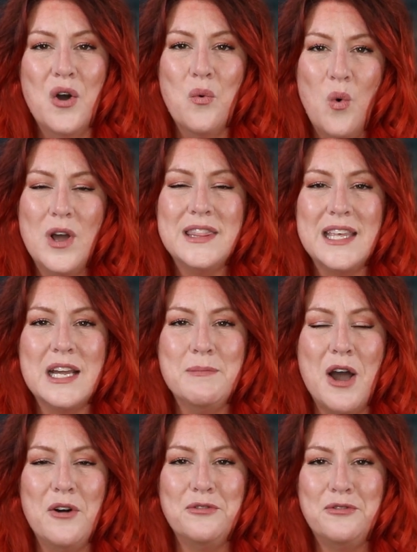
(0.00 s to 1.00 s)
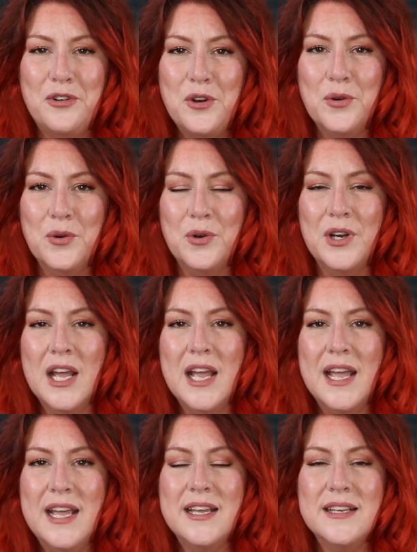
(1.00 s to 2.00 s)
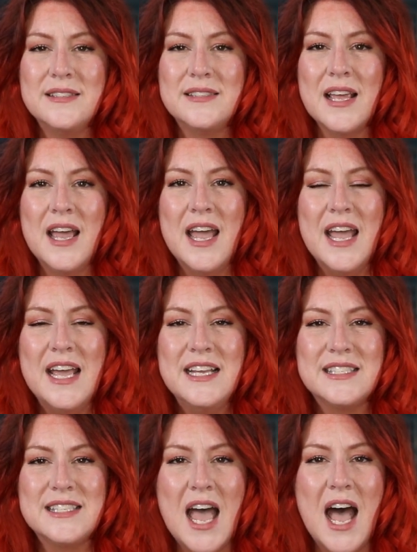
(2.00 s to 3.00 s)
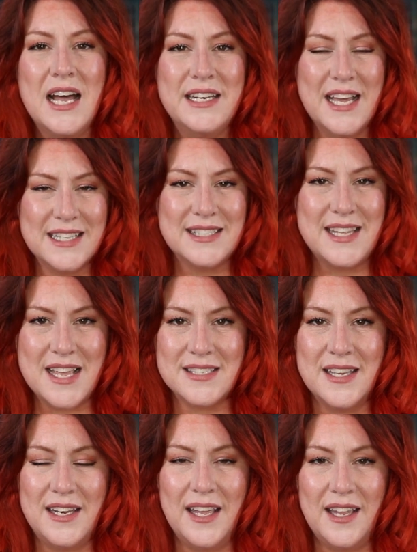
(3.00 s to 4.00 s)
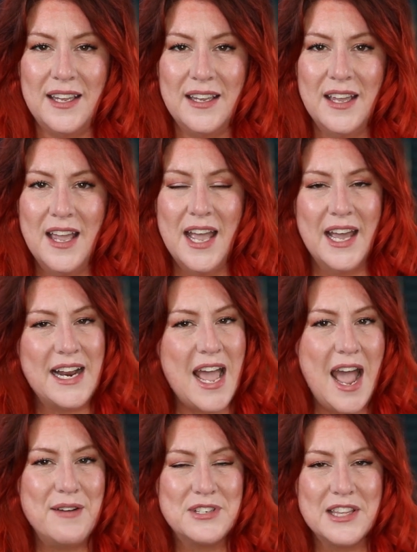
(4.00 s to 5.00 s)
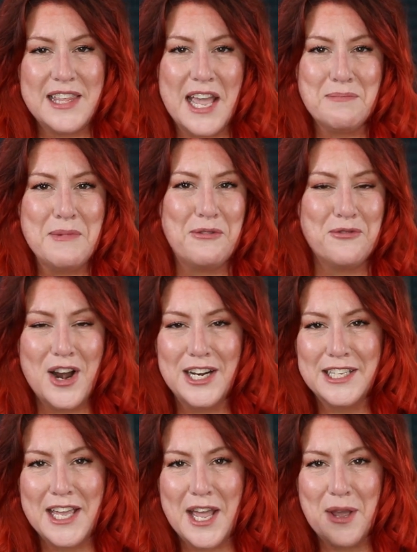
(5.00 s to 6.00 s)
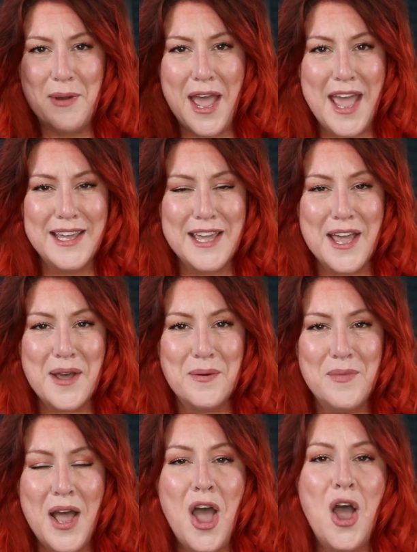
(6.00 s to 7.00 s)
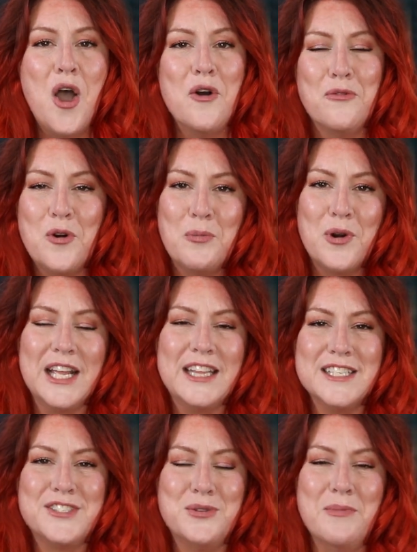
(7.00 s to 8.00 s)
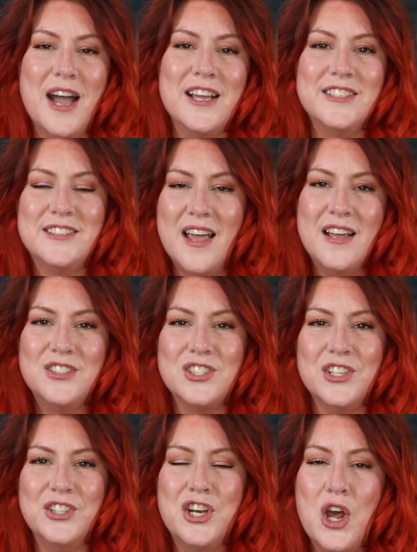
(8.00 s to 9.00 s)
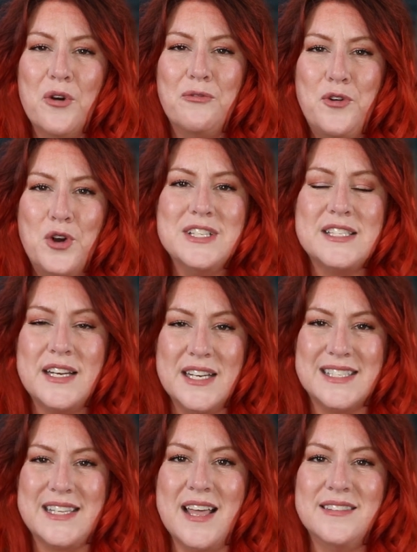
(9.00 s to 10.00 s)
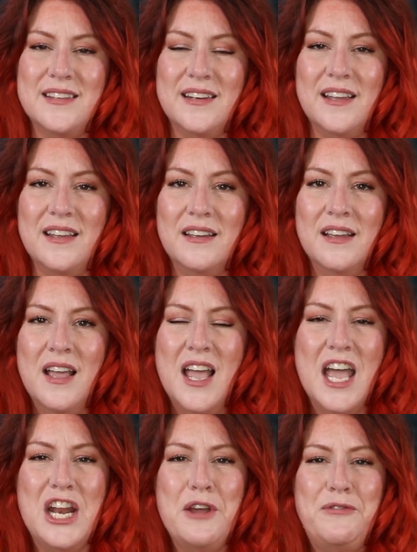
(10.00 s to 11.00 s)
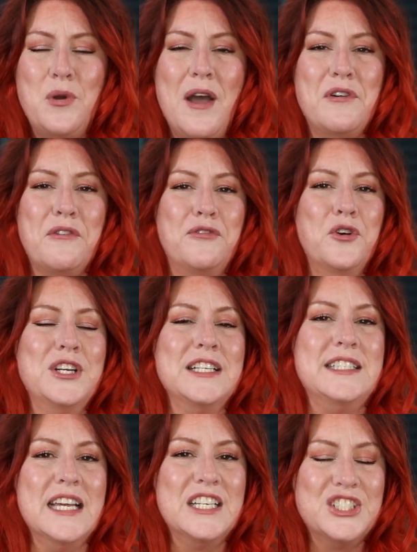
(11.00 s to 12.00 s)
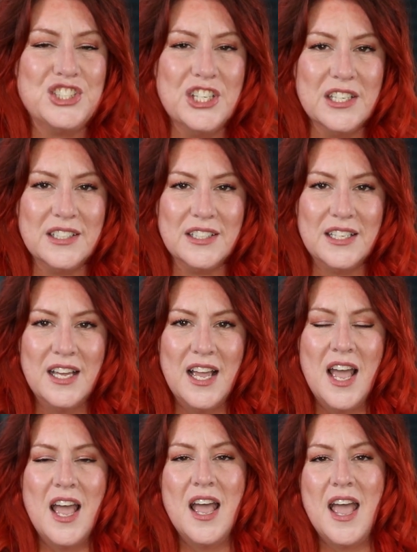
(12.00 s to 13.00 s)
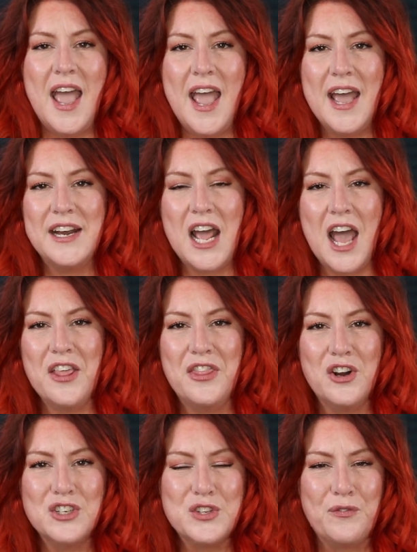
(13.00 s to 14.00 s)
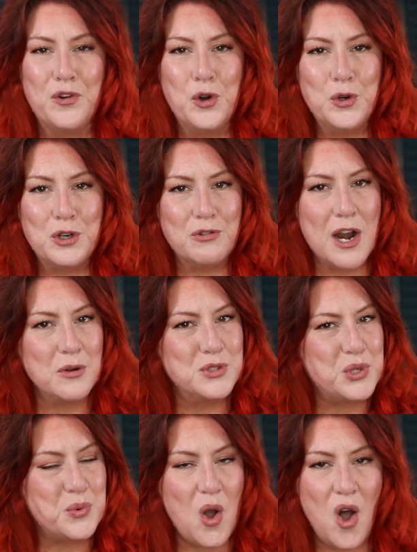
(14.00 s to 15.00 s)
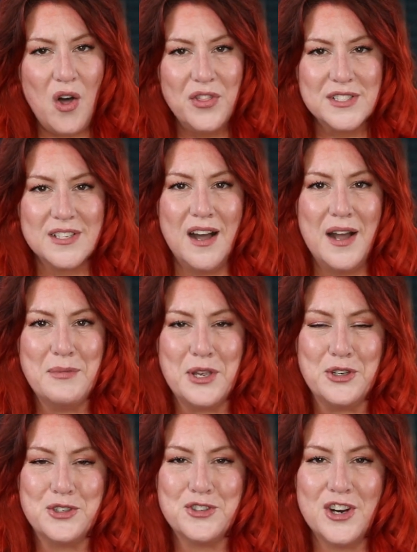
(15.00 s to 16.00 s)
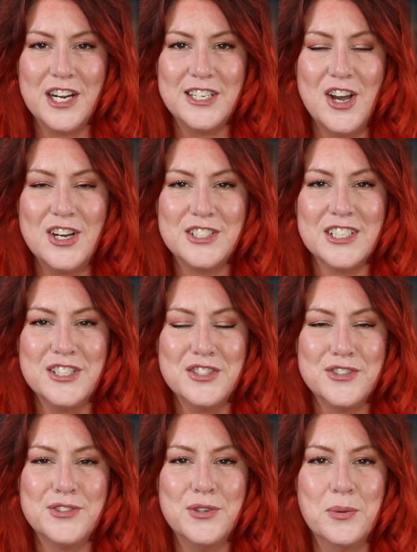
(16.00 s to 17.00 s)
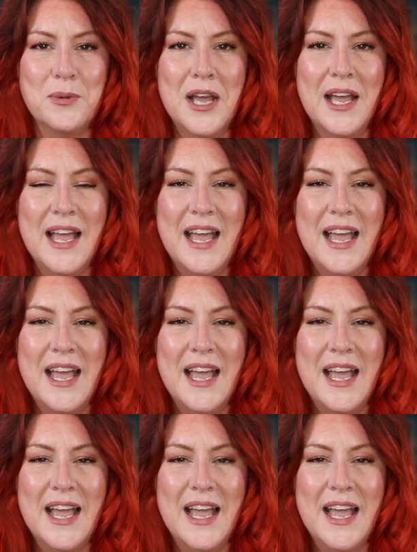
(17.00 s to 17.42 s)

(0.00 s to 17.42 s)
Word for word: One thing about food is it's a necessity. And I have to thank my friend Kim, hey Kim, for bringing this to my attention. You know, food is a necessity. And if you have a food addiction, and there's food around you all the time that you're trying not to consume.